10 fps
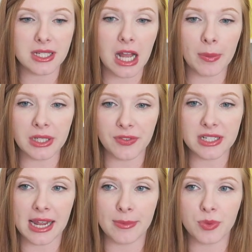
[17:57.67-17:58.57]
a couple
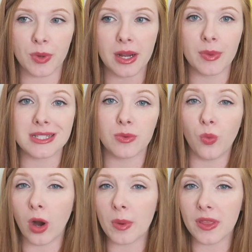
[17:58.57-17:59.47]
different times where it was
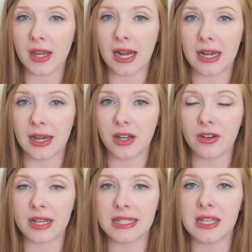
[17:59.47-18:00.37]
warmer than 99
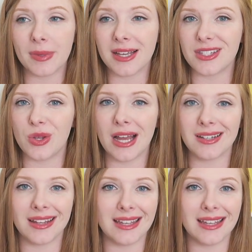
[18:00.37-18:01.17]
degrees because you had to